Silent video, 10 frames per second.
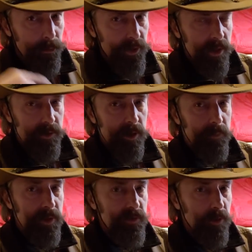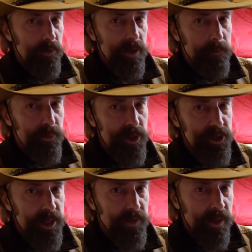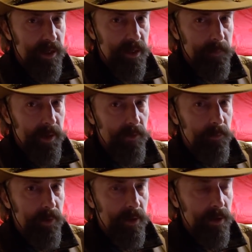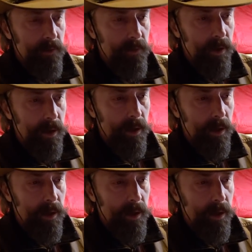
to think a little bit. So I really appreciate the comments, because